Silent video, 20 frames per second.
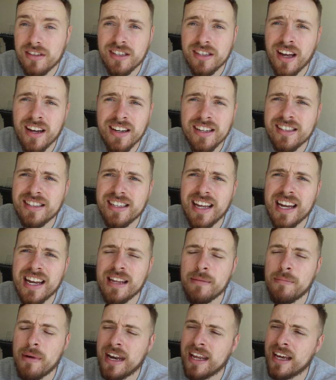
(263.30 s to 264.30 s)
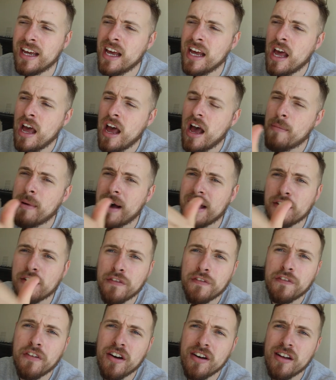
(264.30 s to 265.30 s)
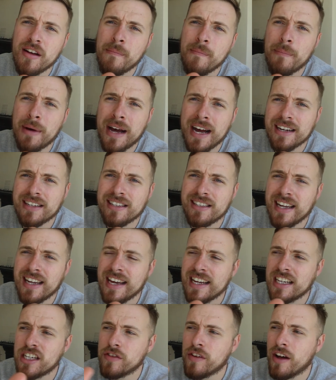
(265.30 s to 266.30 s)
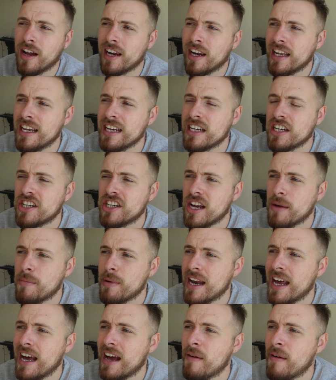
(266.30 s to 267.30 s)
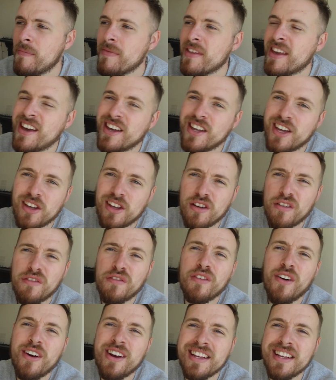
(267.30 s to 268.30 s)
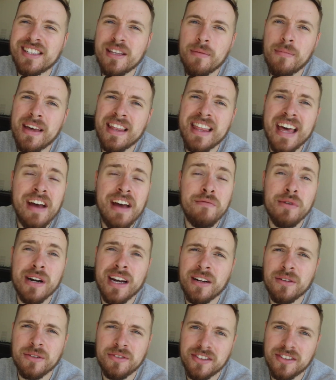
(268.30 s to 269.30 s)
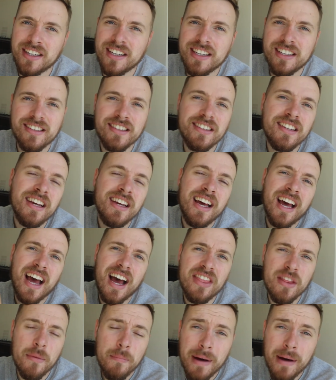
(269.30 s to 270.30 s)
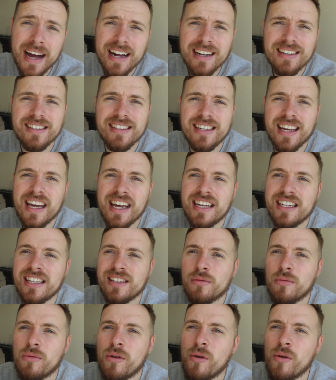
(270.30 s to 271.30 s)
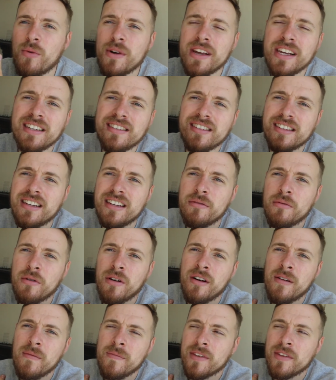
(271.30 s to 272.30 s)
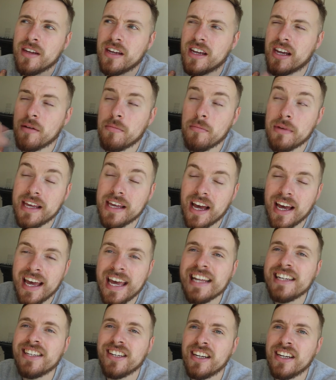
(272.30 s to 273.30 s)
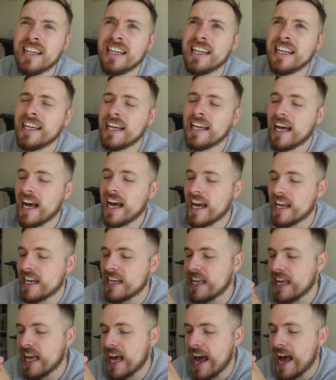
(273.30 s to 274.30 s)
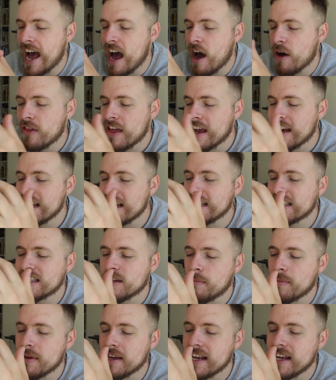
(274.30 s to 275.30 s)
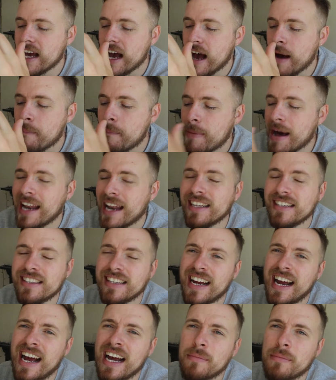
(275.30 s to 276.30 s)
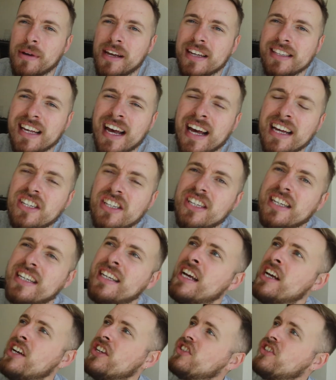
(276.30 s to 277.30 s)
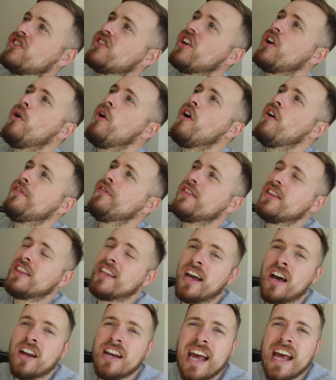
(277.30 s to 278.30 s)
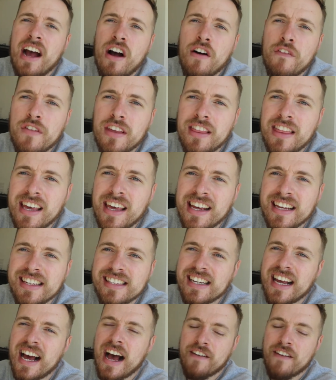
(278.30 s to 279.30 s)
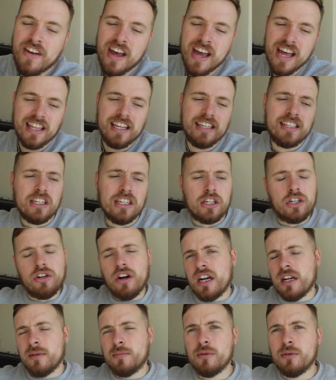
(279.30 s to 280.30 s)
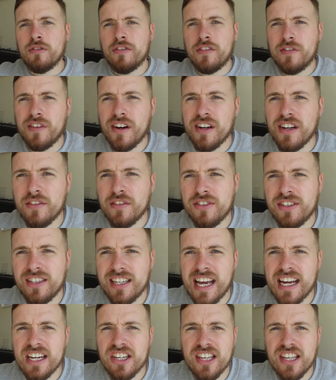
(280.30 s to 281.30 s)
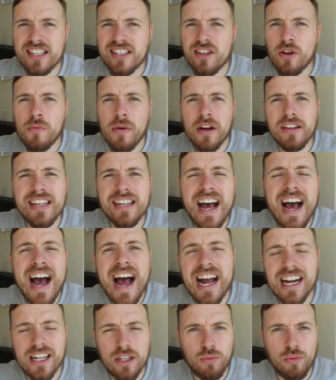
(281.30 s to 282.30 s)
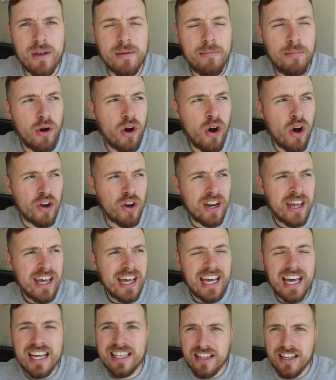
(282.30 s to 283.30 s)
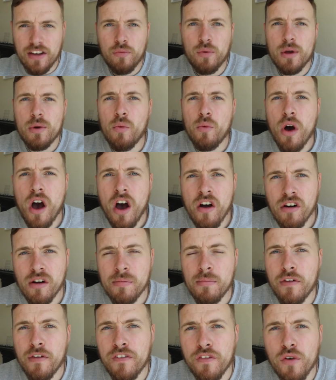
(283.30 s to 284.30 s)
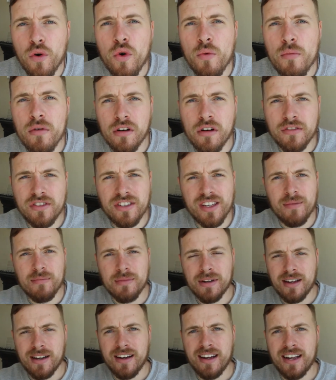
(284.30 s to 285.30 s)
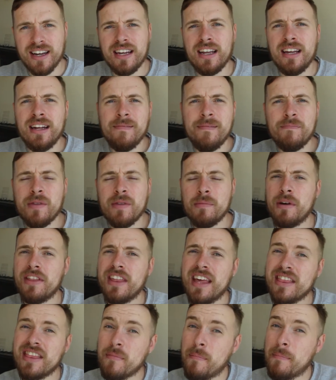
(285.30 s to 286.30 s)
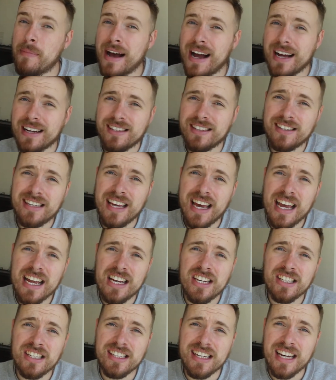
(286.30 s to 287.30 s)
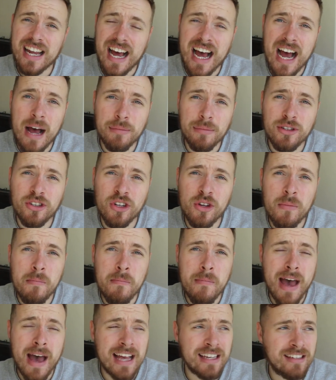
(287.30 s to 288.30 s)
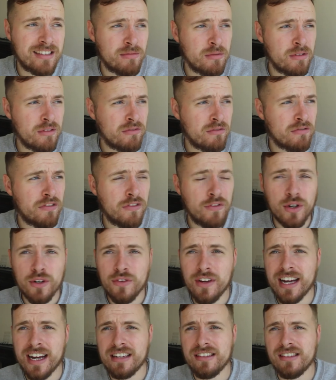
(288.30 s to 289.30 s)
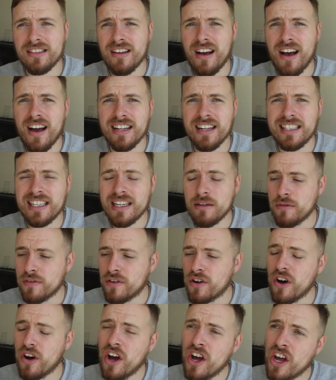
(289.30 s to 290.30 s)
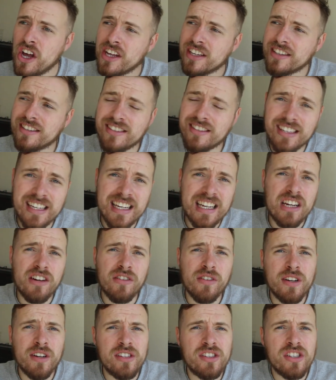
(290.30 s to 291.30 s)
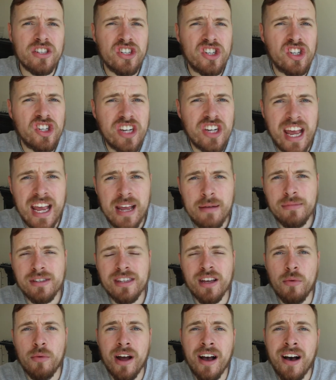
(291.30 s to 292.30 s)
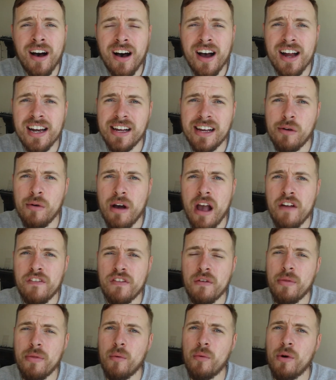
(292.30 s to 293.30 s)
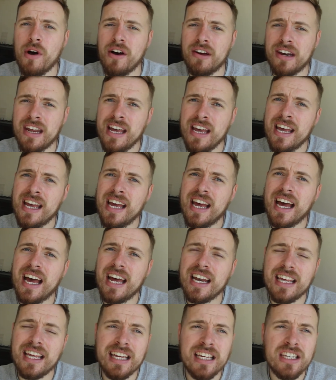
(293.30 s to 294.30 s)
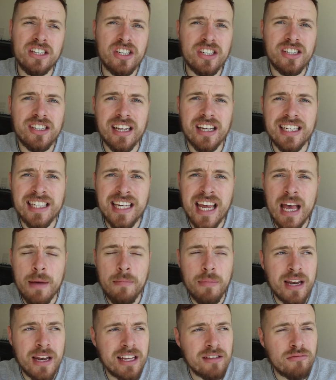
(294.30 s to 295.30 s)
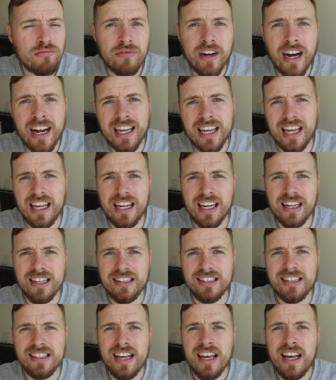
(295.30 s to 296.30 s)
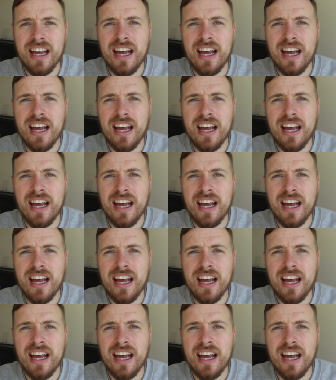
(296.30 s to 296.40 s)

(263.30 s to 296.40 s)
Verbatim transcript: understand it better, about the front and backstage of our leadership, and how, you know, the front is the bit that everyone else sees and the backstage is what we see, what can be hidden, and how there needs to be a balancing act, because actually so often the unhealthy thing is to have this incredible front of stage, this almost act we put on as if we were a performer of some kind, but then the backstage is an absolute mess. We're full of anxiety, we've got secrets and shames that we're hiding away from the world, and it's just a tip and it's wrecking us.